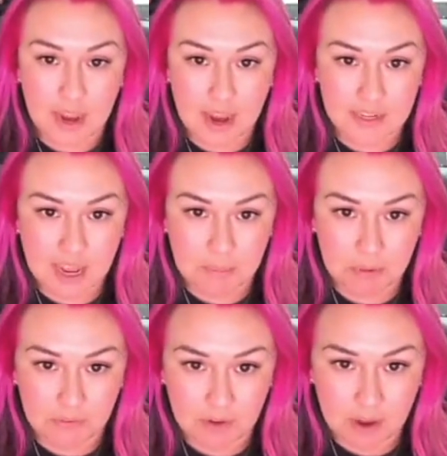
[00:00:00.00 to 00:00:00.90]
sample
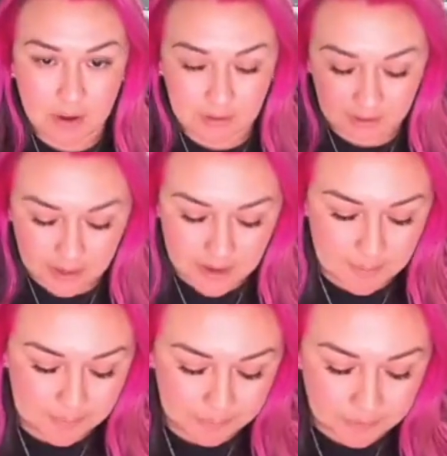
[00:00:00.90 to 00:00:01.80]
of a cotton cleanup
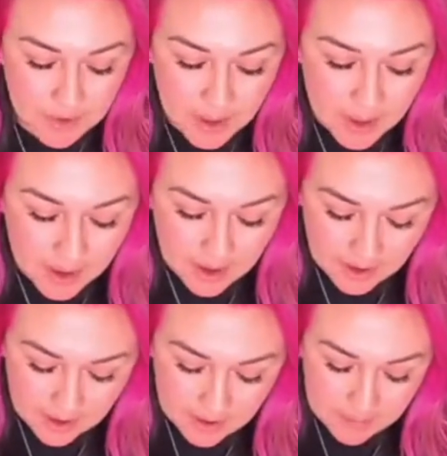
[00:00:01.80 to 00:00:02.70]

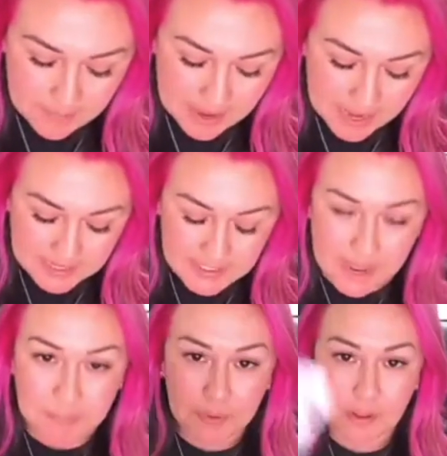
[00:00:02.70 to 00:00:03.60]
um, a
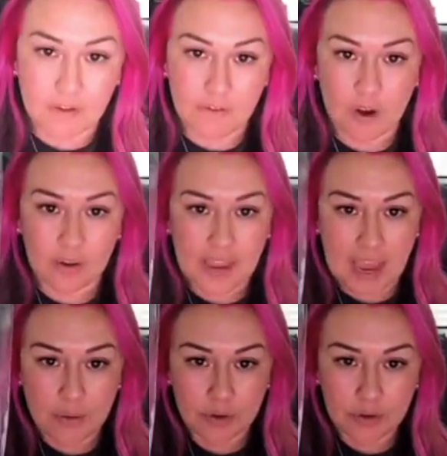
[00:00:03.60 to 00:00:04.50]
sample of our
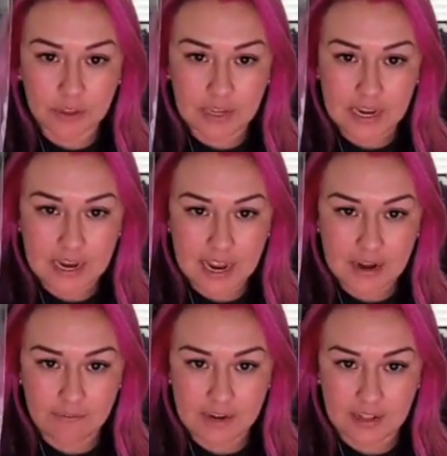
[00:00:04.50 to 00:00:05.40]
Counter Clean and
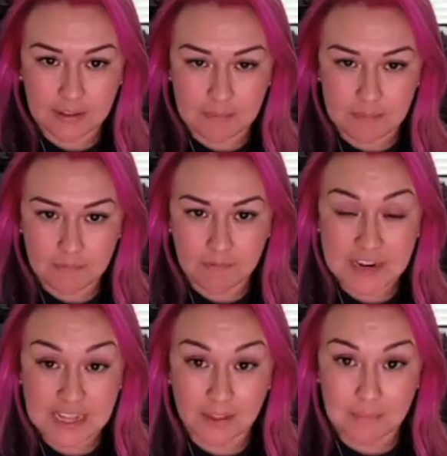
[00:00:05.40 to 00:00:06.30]
Vanilla,
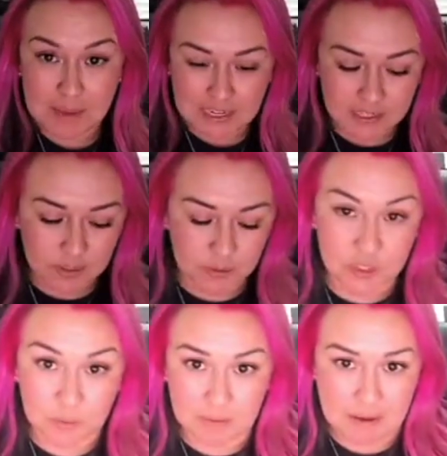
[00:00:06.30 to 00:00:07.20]
Vanilla Mint, which is
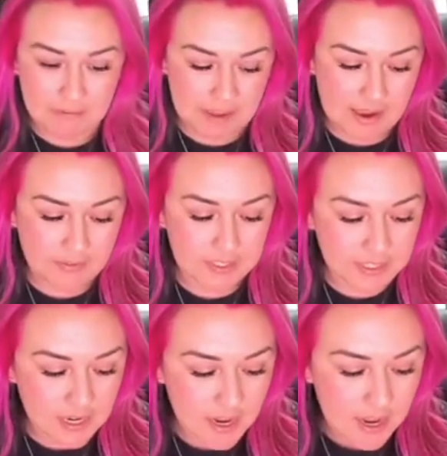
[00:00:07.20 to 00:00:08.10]
one of my faves,
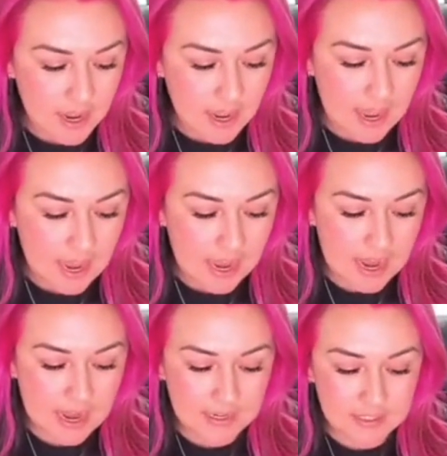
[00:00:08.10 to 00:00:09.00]

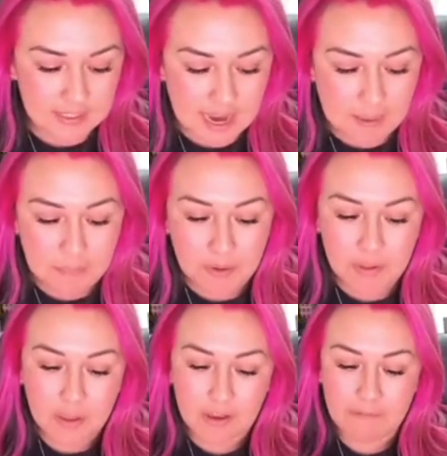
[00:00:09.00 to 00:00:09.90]
a sample
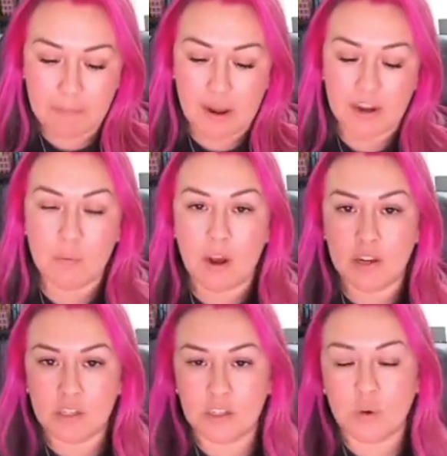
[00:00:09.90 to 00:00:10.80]
of body
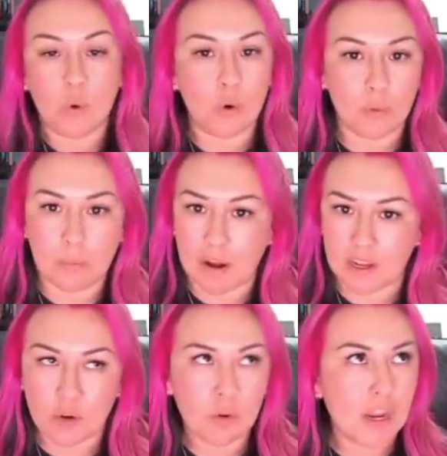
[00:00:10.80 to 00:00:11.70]
wash or body
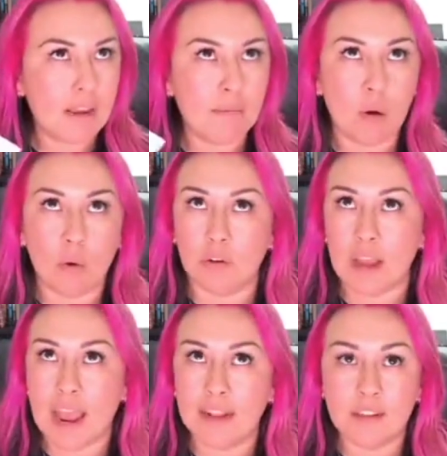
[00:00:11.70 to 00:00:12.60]
cream or
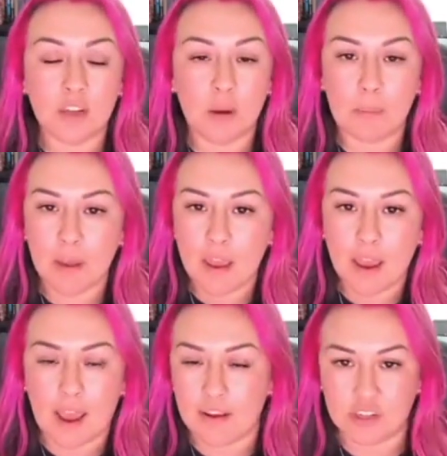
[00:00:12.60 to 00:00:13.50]
hand soap.
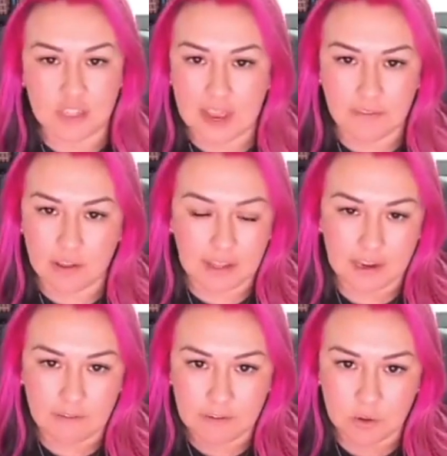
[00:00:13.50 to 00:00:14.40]
I just have like a
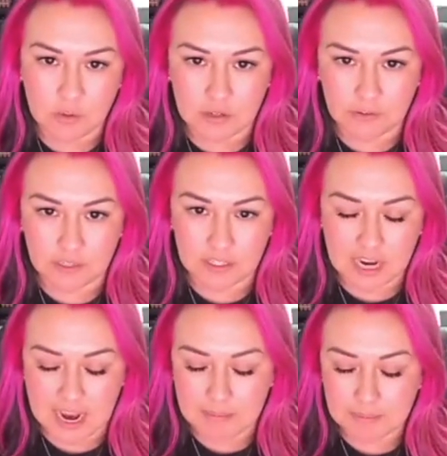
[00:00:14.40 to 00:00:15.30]
few different
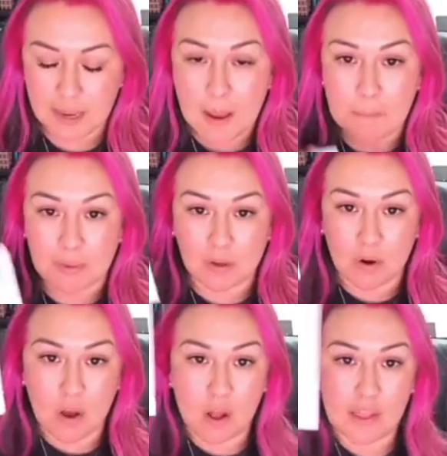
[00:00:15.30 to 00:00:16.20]
types, but they're
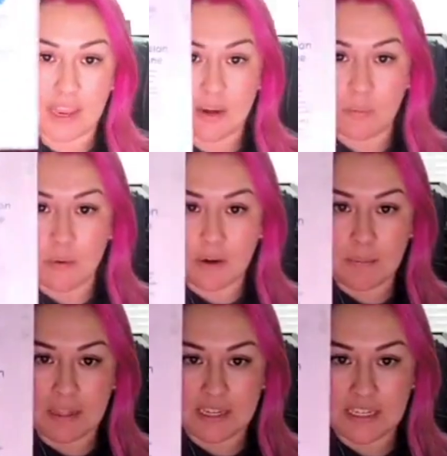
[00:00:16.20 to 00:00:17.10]
all in
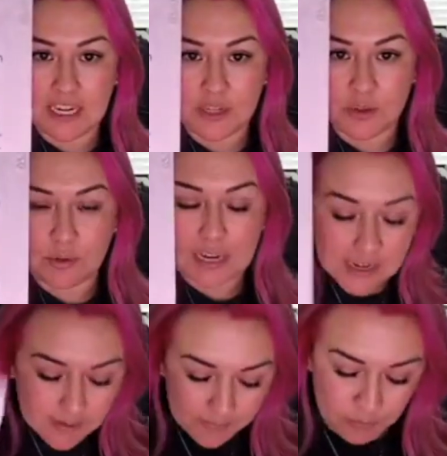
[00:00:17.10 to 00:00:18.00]
watermelon
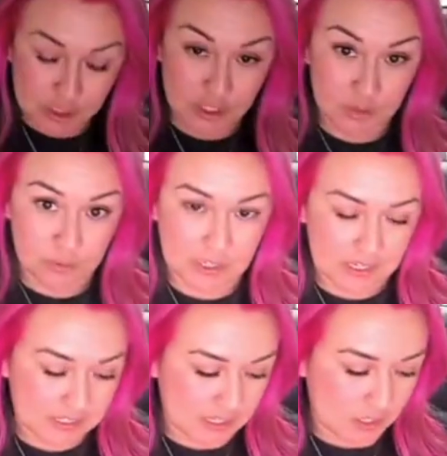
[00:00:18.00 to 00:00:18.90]
tangerine, which is a really good
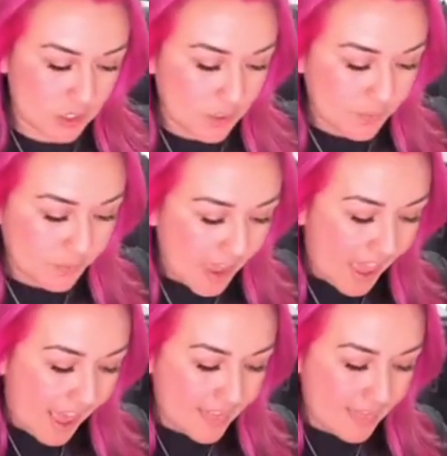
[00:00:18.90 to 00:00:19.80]
scent too.
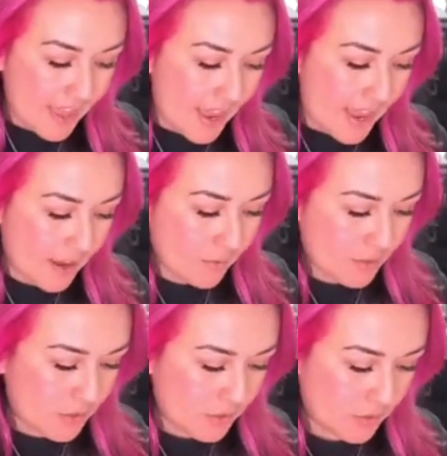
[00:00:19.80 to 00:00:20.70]
And then one,
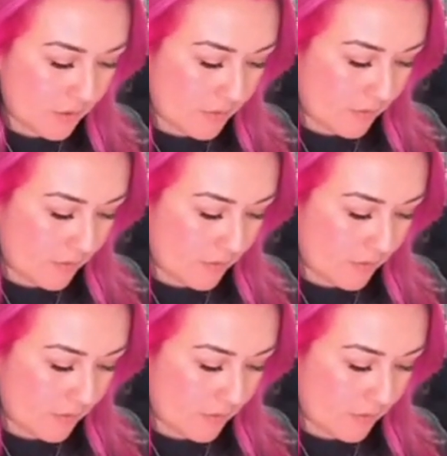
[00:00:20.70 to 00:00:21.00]
two, three, four.